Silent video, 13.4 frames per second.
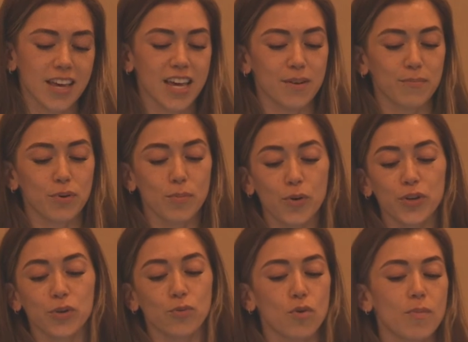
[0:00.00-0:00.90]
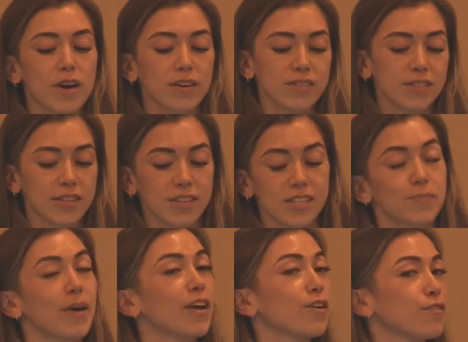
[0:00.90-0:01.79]
and promoting role models to
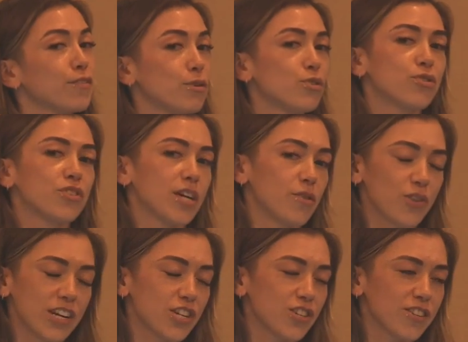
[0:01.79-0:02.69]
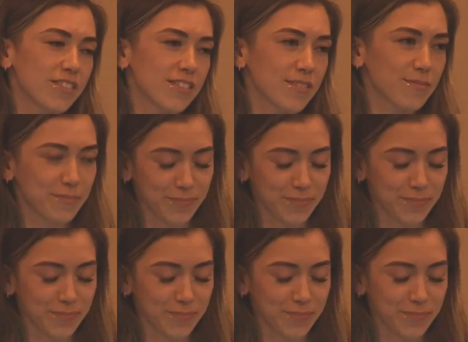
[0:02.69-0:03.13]
inspire future generations.